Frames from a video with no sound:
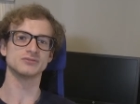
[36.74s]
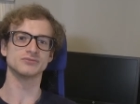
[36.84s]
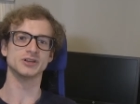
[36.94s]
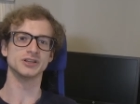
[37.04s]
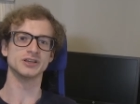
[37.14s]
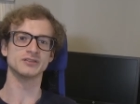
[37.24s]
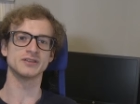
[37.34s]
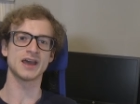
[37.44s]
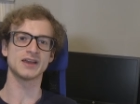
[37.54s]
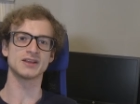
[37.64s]
really
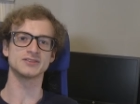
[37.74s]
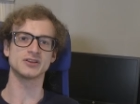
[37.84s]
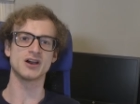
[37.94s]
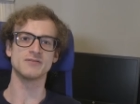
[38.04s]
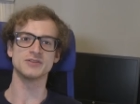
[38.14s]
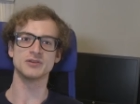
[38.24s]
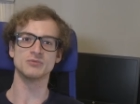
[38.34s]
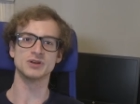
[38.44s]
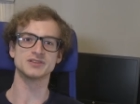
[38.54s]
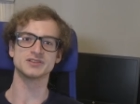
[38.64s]
that kind of took off and then
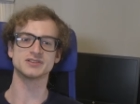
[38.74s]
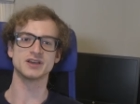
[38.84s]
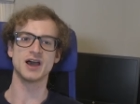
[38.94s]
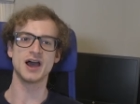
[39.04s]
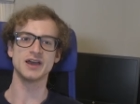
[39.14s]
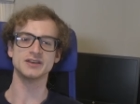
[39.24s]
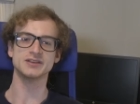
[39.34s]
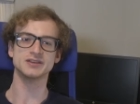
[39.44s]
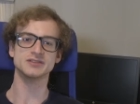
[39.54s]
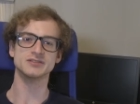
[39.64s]
once I
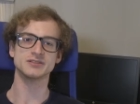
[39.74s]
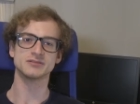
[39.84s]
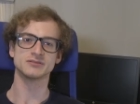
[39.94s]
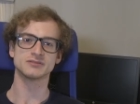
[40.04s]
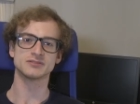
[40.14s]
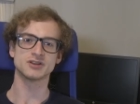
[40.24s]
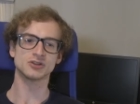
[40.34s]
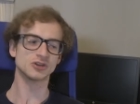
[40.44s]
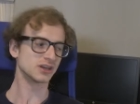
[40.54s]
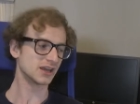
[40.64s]
did
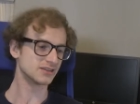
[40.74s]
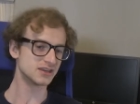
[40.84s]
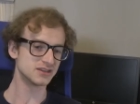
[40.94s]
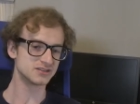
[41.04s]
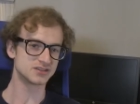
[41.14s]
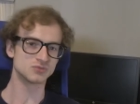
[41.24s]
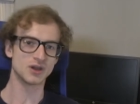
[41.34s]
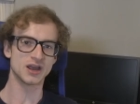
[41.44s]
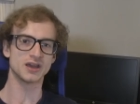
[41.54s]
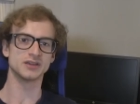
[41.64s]
start looking at these is
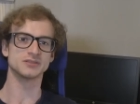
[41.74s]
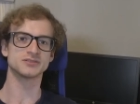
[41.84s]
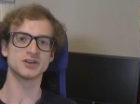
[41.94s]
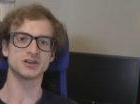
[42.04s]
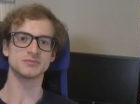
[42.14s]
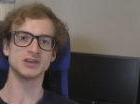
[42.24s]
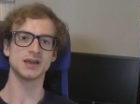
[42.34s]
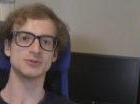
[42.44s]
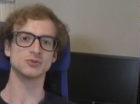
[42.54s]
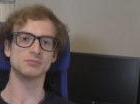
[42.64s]
when I started being
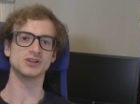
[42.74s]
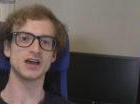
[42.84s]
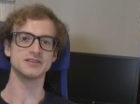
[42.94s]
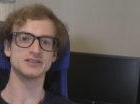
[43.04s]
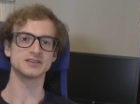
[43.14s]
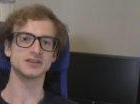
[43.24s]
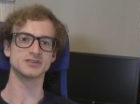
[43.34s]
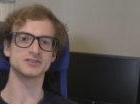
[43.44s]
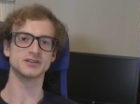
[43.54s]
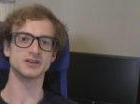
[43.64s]
able to apply these
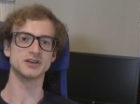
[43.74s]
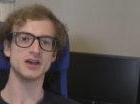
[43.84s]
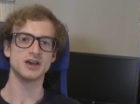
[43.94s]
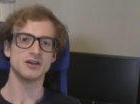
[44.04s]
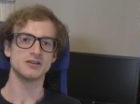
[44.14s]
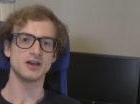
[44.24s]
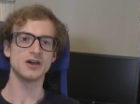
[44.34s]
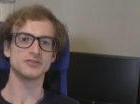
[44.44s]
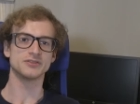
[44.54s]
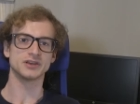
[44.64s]
skills to
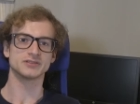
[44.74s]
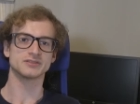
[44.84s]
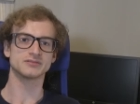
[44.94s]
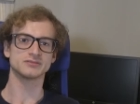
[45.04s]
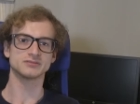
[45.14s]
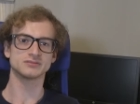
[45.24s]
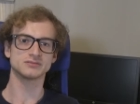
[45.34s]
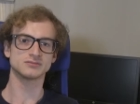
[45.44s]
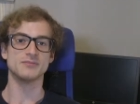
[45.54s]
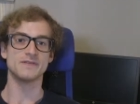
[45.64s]
other things.
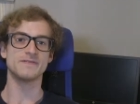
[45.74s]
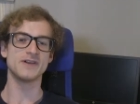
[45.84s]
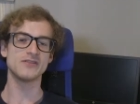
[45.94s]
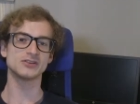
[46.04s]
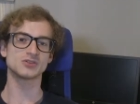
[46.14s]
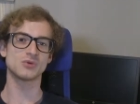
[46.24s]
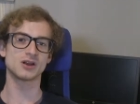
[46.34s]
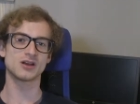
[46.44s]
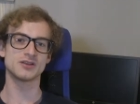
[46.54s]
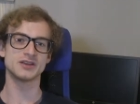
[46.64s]
My favorite to
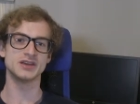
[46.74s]
work on